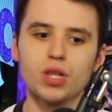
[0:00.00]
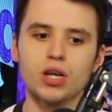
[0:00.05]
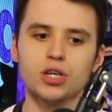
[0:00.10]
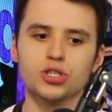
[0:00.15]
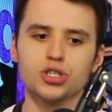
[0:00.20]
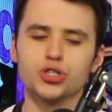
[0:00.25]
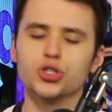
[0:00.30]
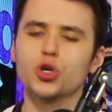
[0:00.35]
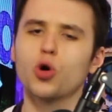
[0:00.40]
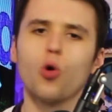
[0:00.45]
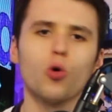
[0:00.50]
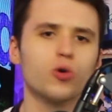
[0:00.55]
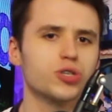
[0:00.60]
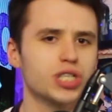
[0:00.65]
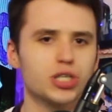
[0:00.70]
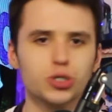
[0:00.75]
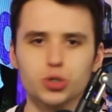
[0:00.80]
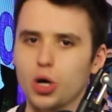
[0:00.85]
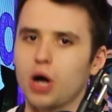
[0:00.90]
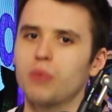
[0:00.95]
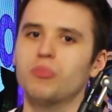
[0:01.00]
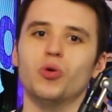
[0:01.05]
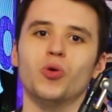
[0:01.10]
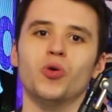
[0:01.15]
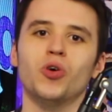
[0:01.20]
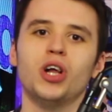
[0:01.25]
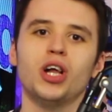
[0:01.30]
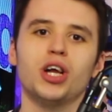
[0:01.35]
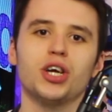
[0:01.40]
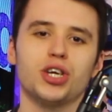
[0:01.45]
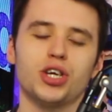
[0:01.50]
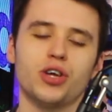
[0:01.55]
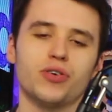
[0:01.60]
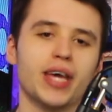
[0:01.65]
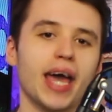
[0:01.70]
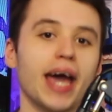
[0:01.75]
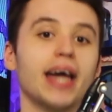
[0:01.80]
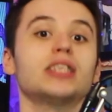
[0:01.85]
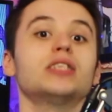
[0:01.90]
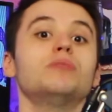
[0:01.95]
just causing trouble, you know,
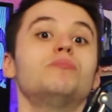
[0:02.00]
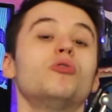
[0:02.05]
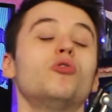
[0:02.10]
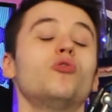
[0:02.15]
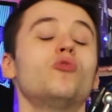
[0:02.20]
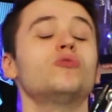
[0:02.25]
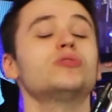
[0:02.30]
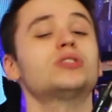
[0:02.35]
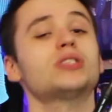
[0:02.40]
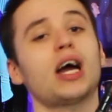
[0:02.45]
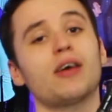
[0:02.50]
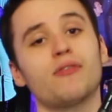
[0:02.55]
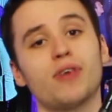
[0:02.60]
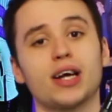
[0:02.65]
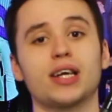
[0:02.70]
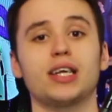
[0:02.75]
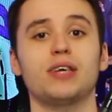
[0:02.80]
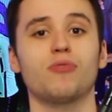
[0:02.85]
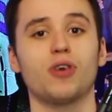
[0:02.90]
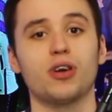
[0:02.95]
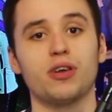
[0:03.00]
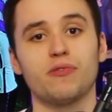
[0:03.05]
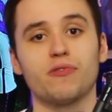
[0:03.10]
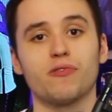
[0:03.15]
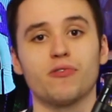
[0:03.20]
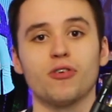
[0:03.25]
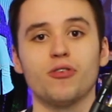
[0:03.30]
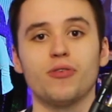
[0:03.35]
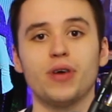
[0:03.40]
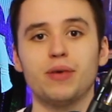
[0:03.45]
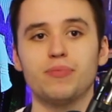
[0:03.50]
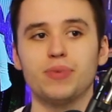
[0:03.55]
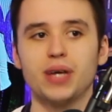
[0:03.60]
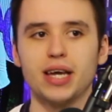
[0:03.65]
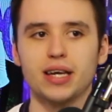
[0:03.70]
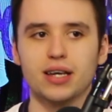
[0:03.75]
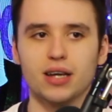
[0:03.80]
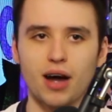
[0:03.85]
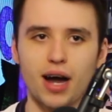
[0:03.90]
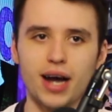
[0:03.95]
getting the ball directly running through.
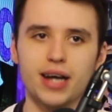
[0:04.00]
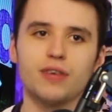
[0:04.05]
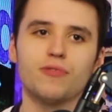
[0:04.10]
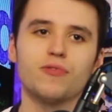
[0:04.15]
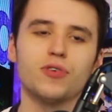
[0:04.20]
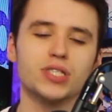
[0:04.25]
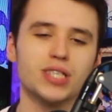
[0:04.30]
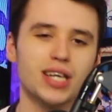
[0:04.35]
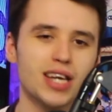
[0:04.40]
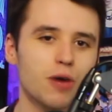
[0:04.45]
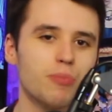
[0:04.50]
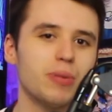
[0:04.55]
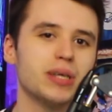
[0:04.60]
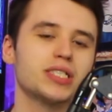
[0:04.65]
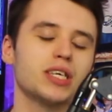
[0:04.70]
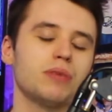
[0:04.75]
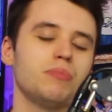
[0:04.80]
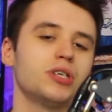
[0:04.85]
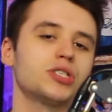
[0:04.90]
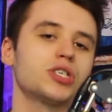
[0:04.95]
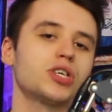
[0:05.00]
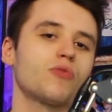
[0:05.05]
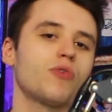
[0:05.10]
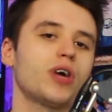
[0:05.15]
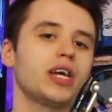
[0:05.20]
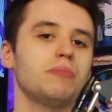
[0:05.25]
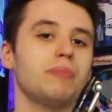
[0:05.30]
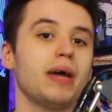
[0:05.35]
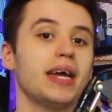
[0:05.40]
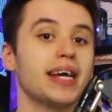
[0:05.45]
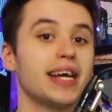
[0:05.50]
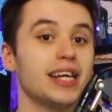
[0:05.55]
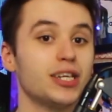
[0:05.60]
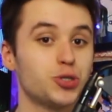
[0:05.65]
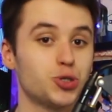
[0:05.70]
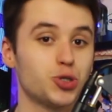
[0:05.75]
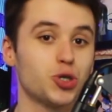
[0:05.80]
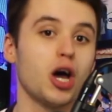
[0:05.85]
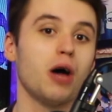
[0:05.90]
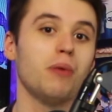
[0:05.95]
It kind of was a little bit similar to the run he made
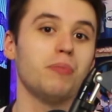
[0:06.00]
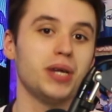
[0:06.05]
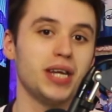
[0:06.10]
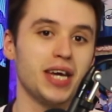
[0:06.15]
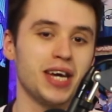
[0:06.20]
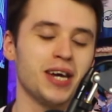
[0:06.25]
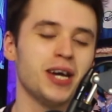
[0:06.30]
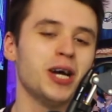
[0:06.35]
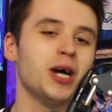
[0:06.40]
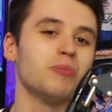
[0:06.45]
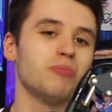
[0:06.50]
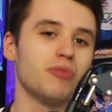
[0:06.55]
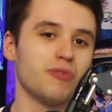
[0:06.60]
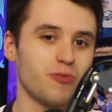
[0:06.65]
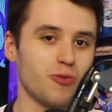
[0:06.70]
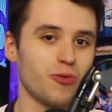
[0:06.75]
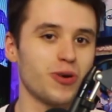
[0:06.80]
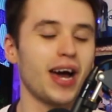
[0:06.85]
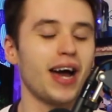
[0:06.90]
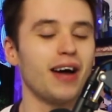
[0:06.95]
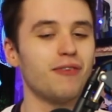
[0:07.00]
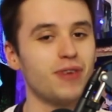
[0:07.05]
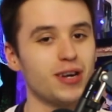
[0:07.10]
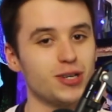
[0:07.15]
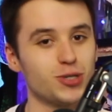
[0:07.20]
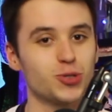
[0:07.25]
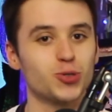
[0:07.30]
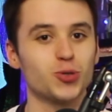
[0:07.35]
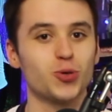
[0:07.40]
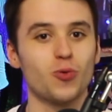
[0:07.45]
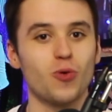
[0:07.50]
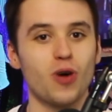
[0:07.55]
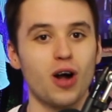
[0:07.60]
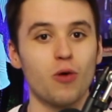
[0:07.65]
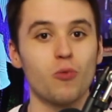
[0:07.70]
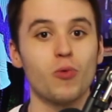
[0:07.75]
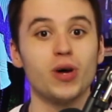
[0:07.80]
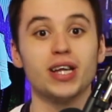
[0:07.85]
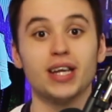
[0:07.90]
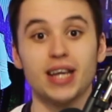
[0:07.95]
against Germany before that
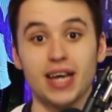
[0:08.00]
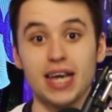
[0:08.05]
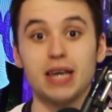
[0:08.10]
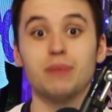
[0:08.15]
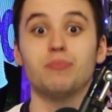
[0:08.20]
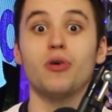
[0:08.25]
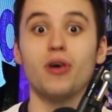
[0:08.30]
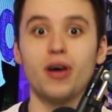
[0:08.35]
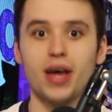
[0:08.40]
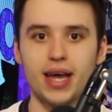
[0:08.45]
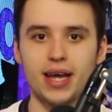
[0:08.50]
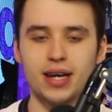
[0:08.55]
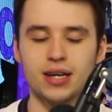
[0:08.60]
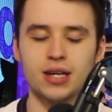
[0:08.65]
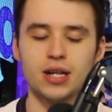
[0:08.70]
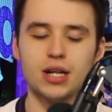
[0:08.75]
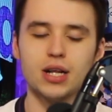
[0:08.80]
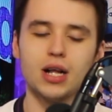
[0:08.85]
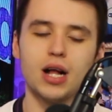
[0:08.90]
eventual winner that he put in.